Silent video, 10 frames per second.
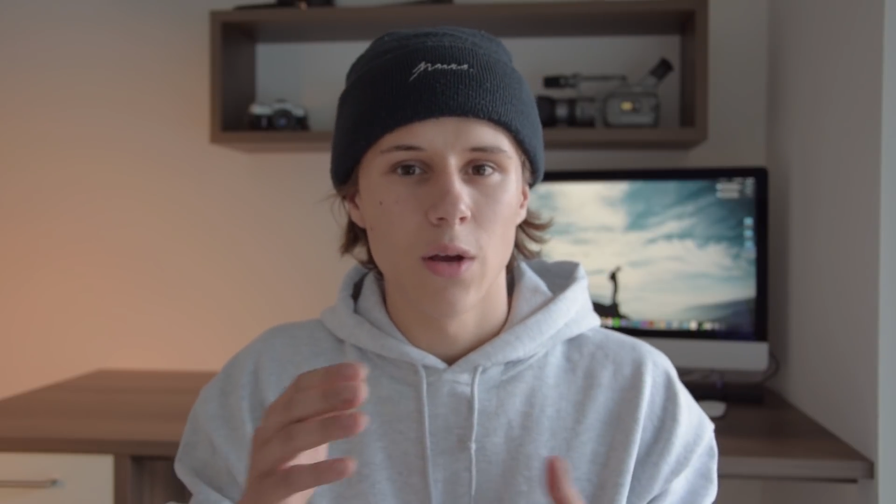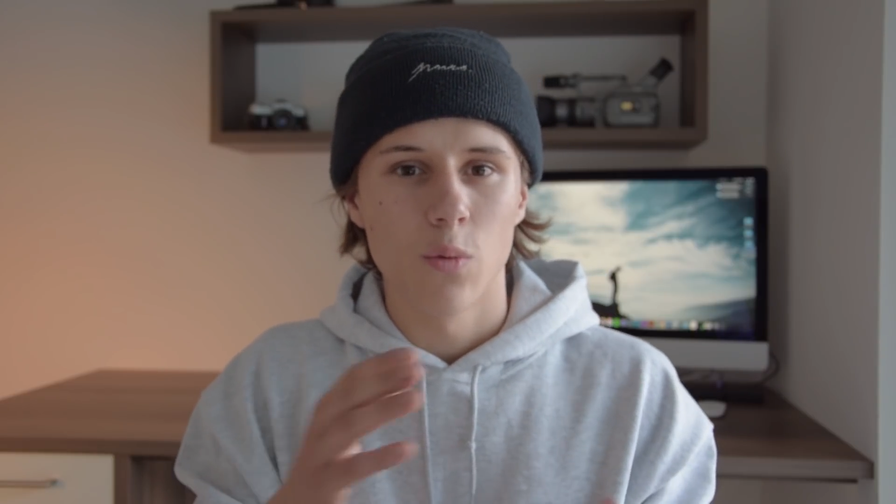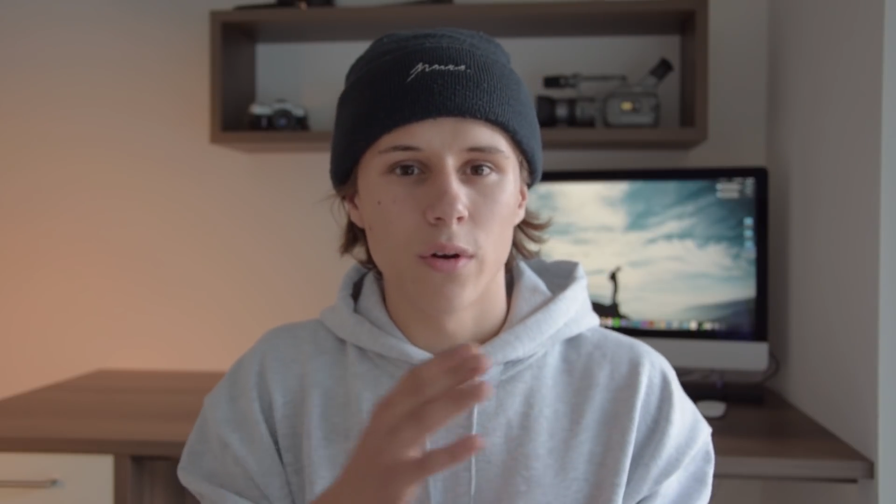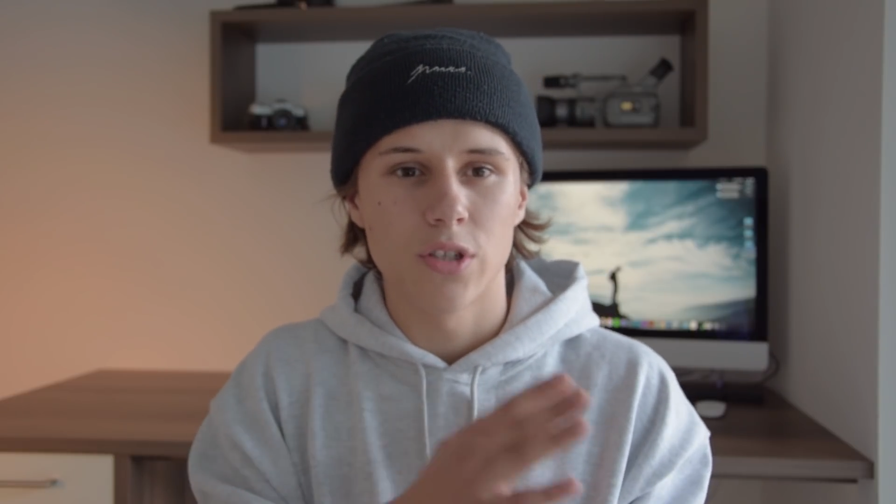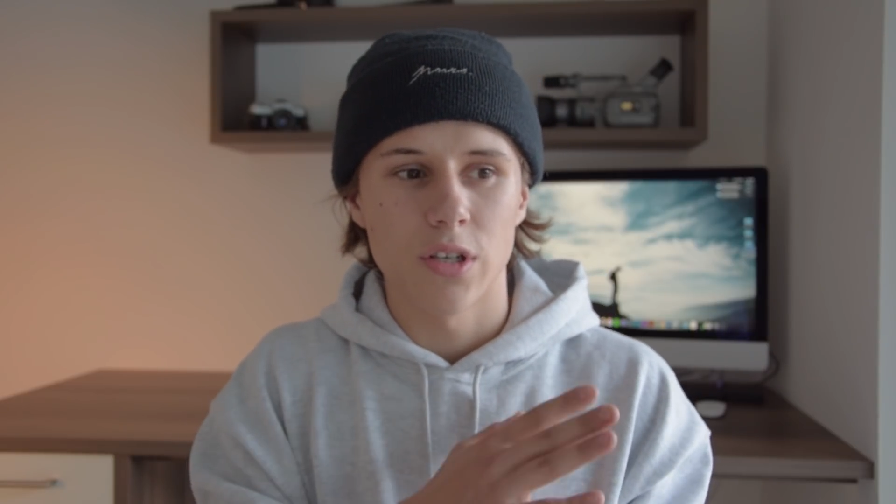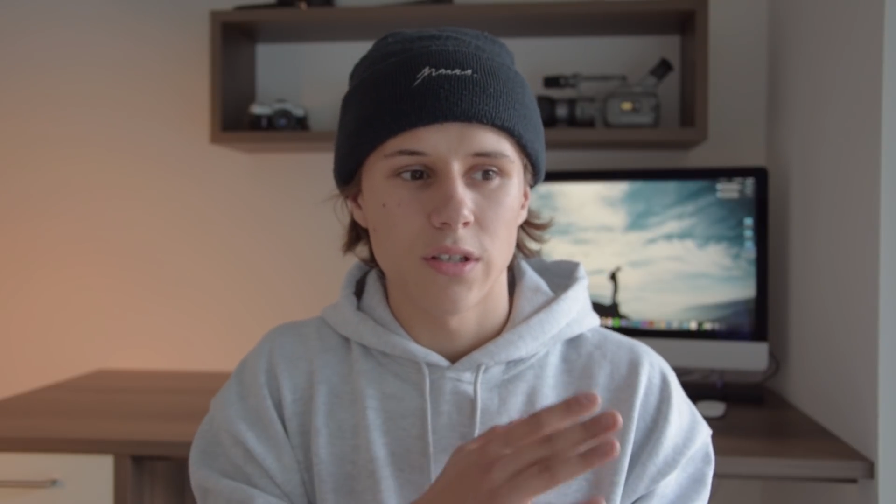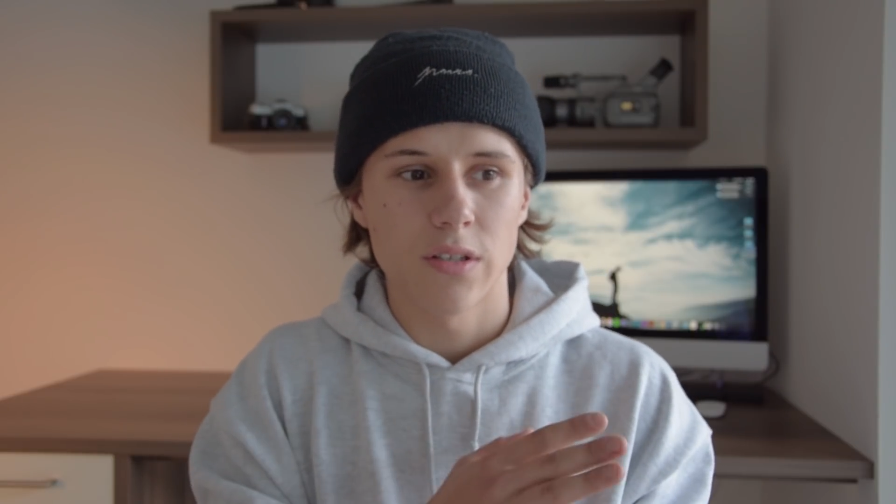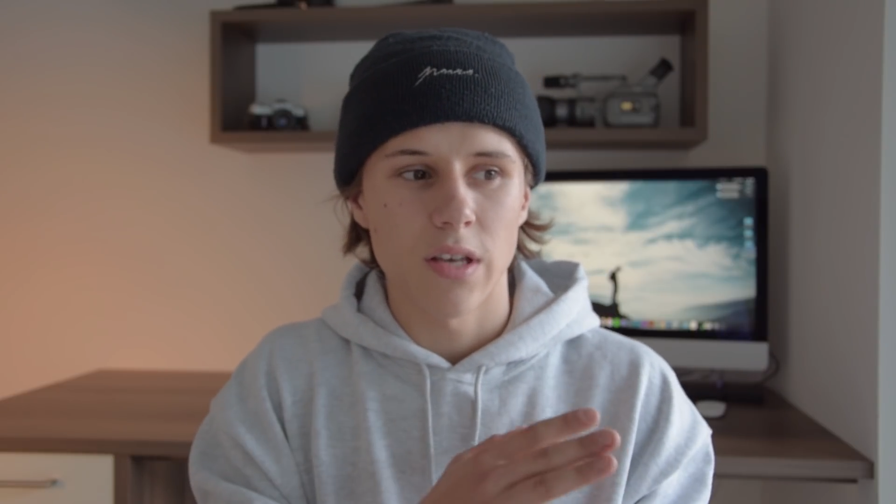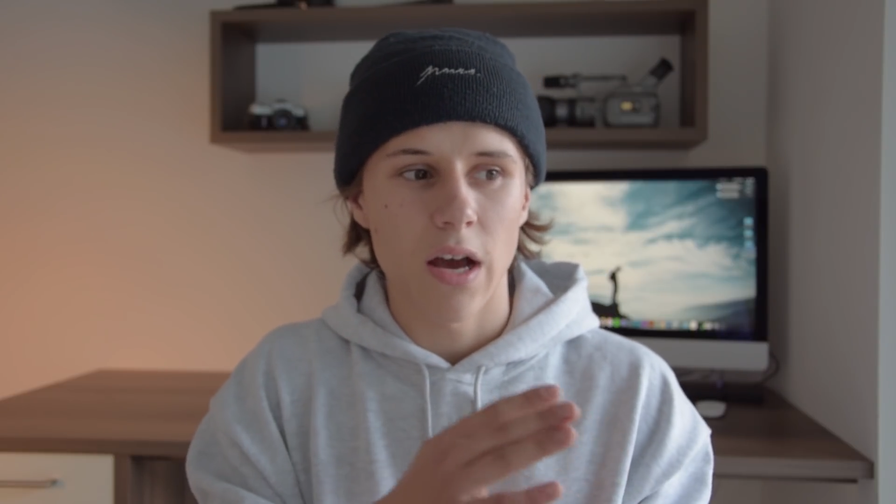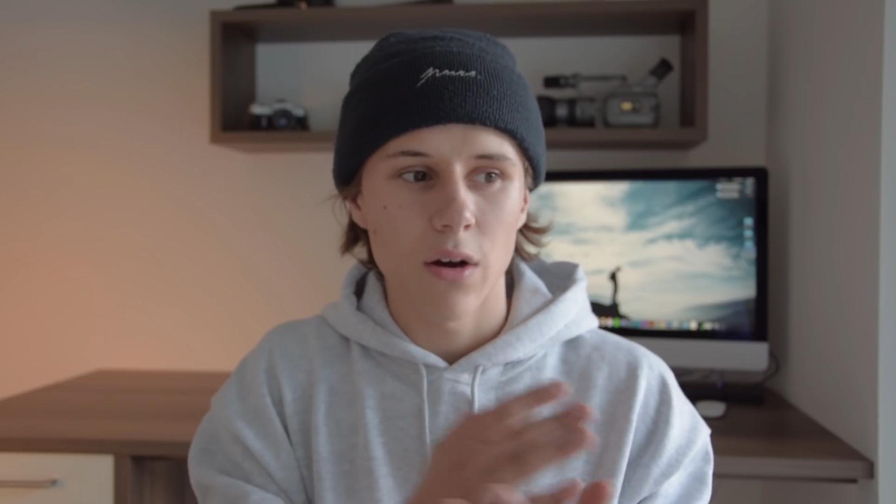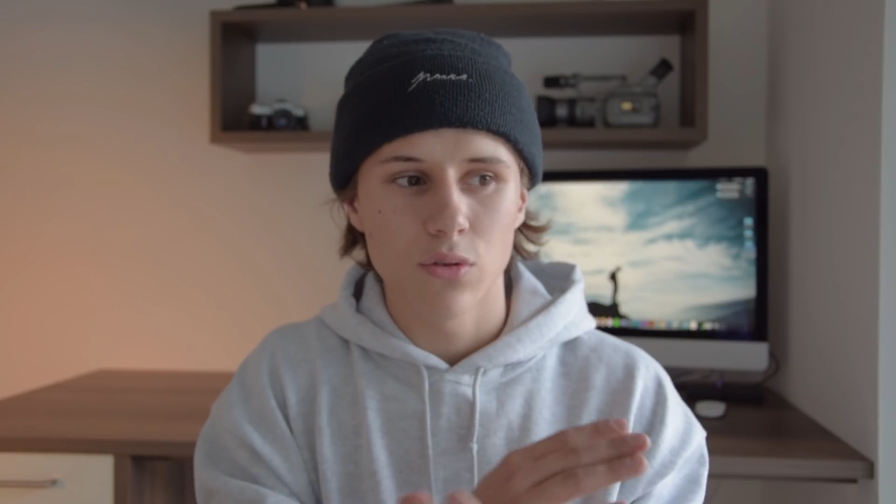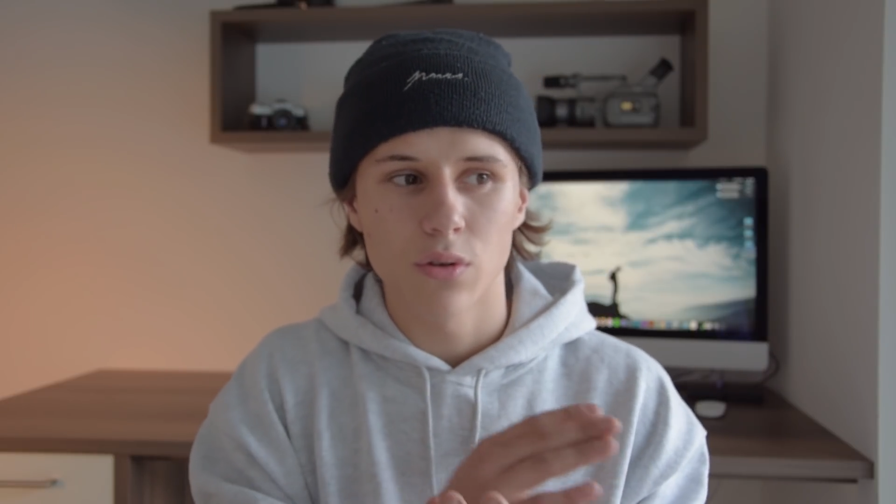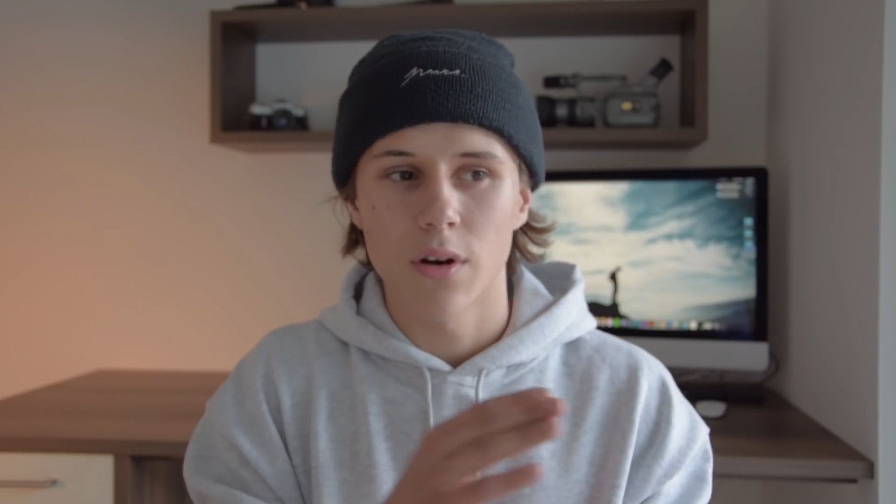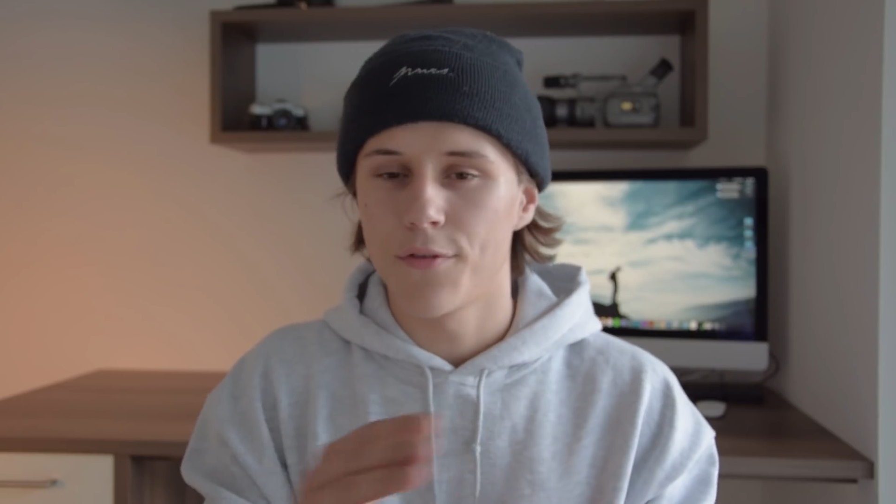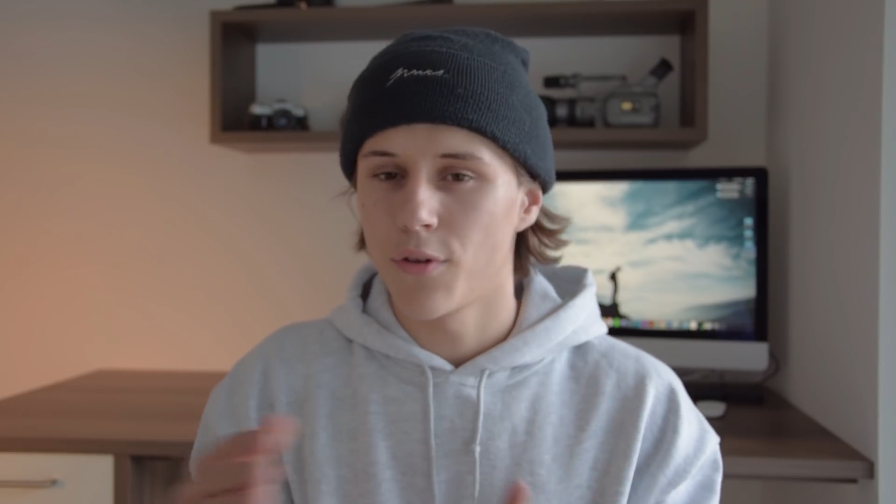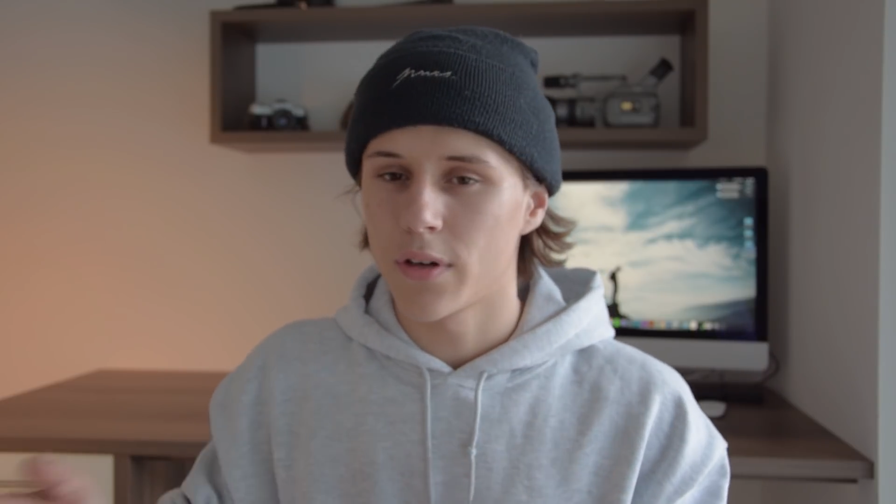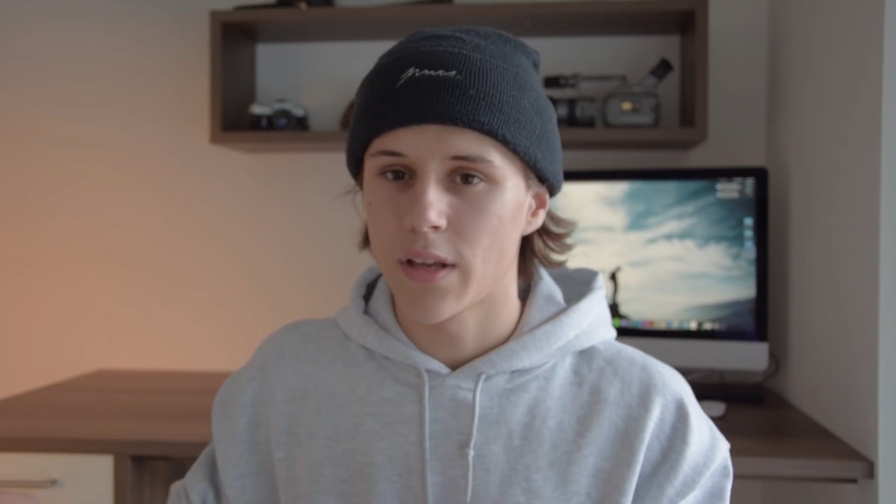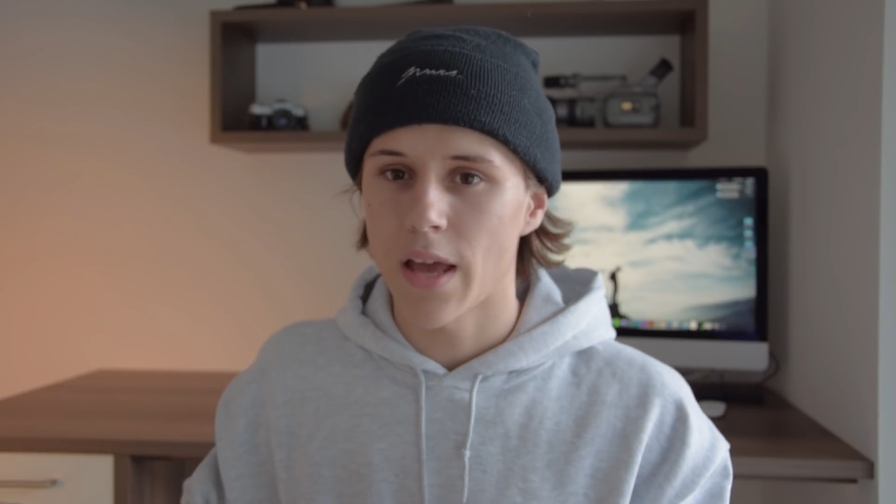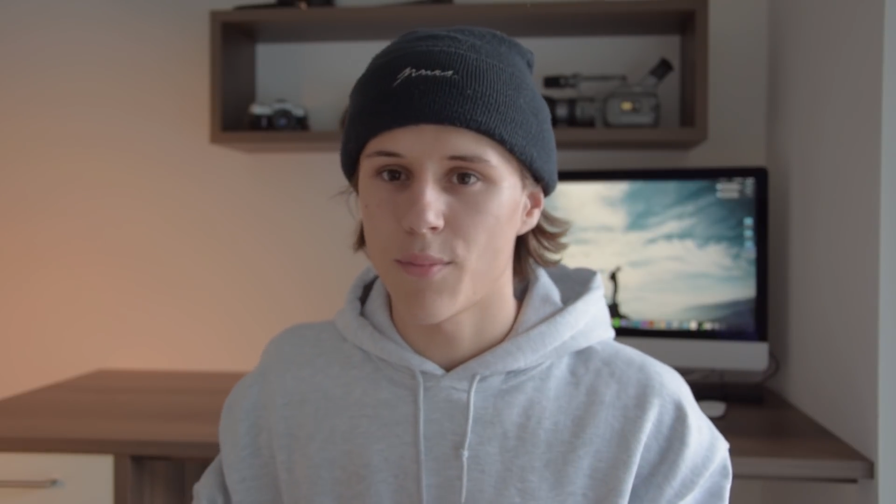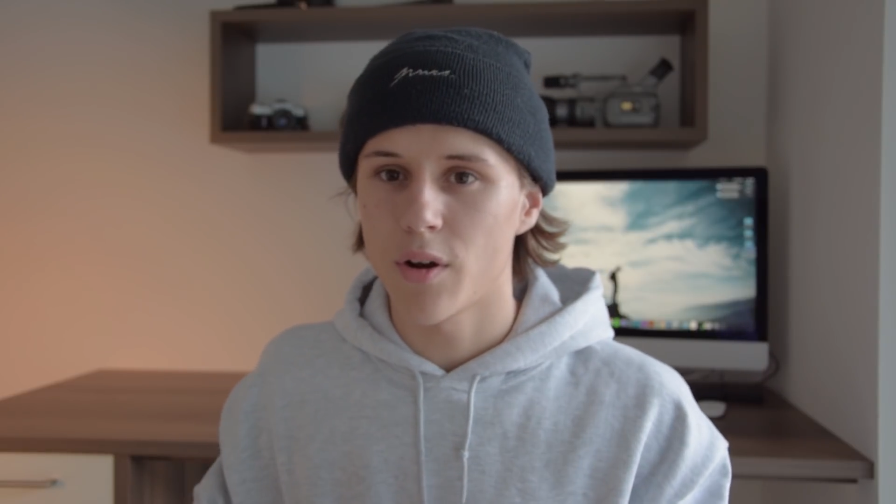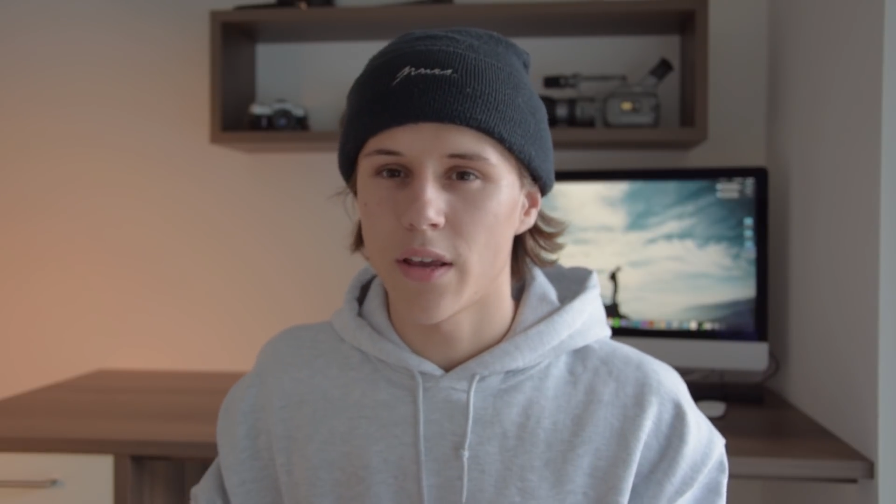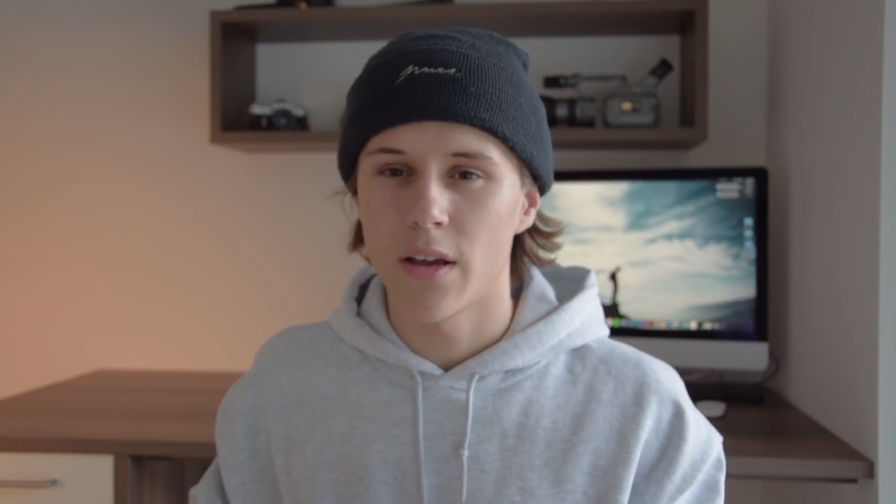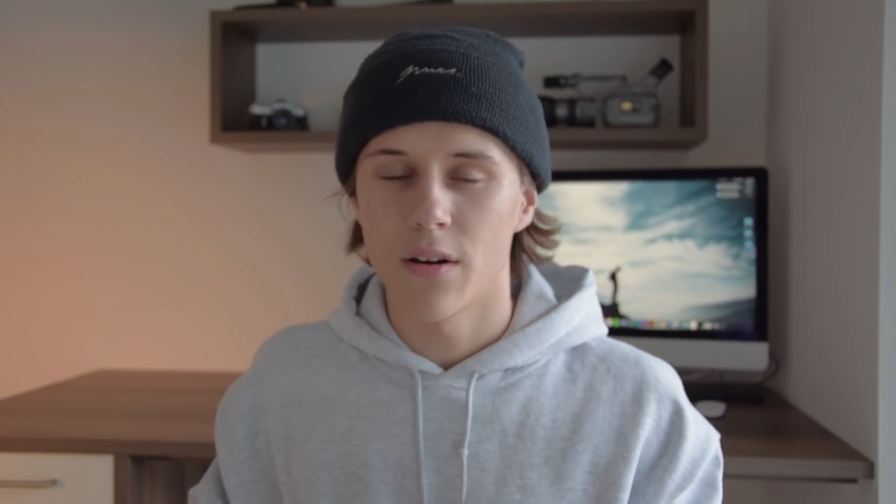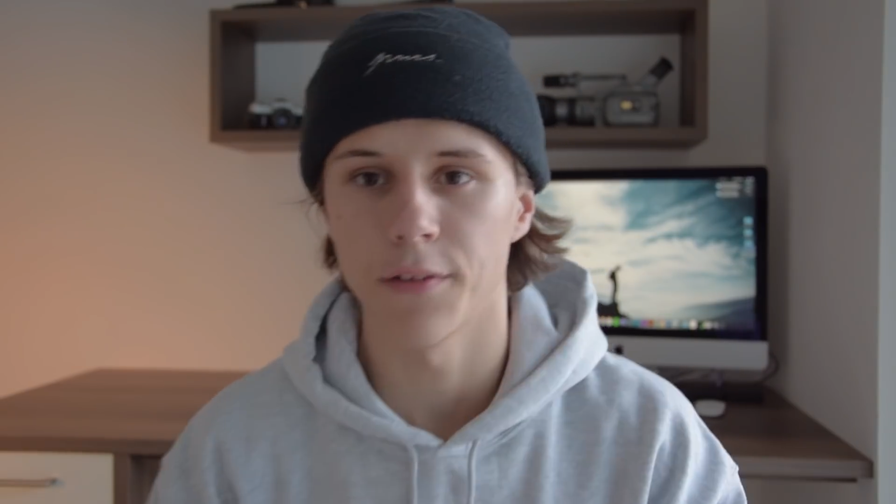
which is how to afford camera gear.